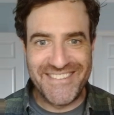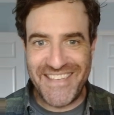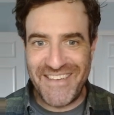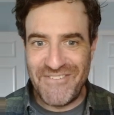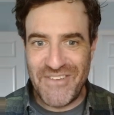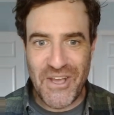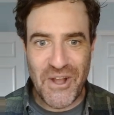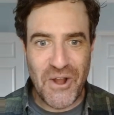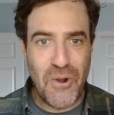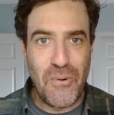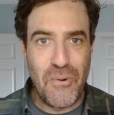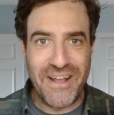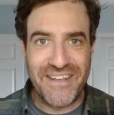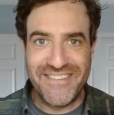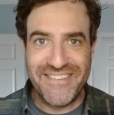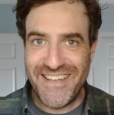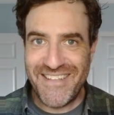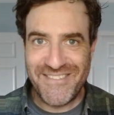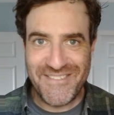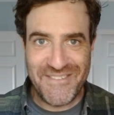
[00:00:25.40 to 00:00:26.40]
to just give you a
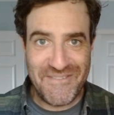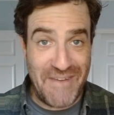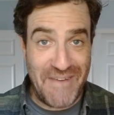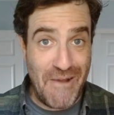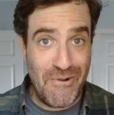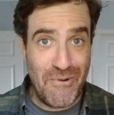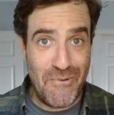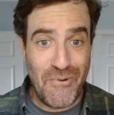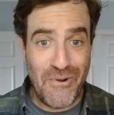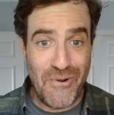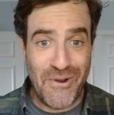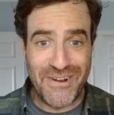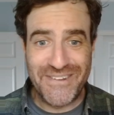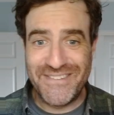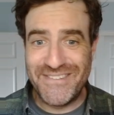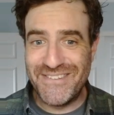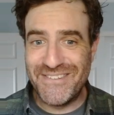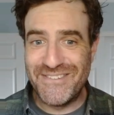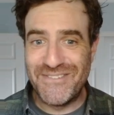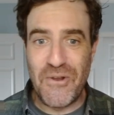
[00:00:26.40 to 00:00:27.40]
quick sense of how it
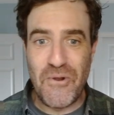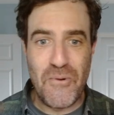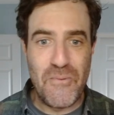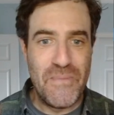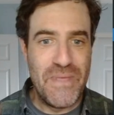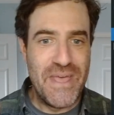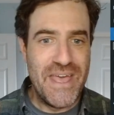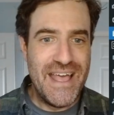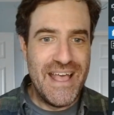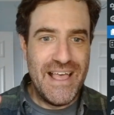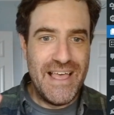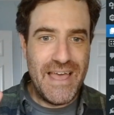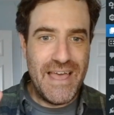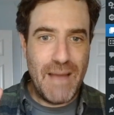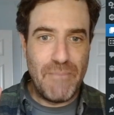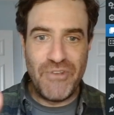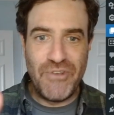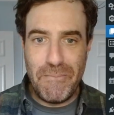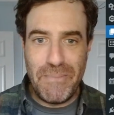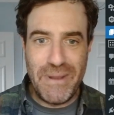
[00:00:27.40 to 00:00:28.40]
works. So
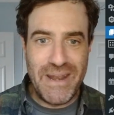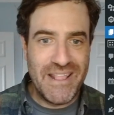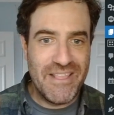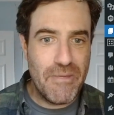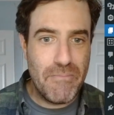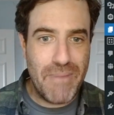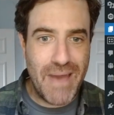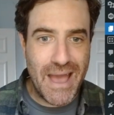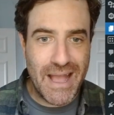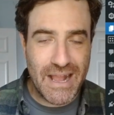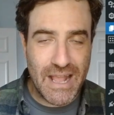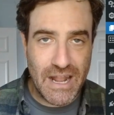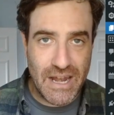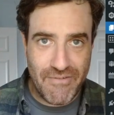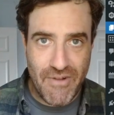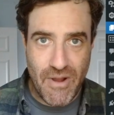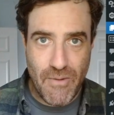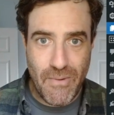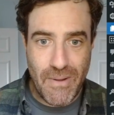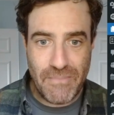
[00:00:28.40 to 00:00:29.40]
I'm jumping into the back
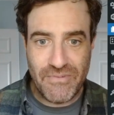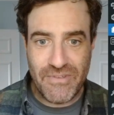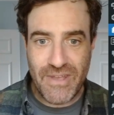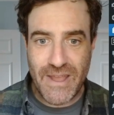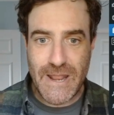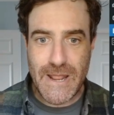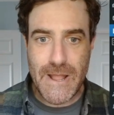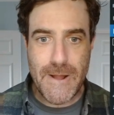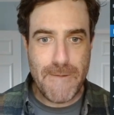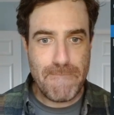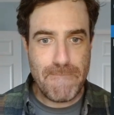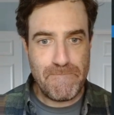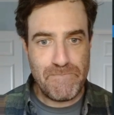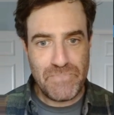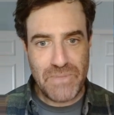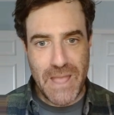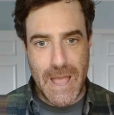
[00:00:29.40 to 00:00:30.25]
end of our website here.